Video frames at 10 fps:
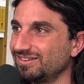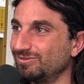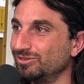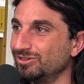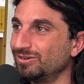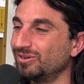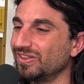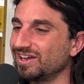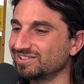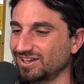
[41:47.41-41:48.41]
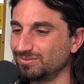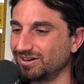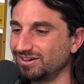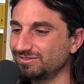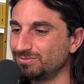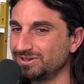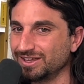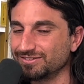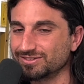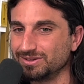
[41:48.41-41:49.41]
We'll do it one last time, Mark. Repeat
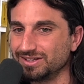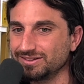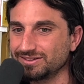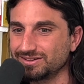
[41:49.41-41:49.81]
after me.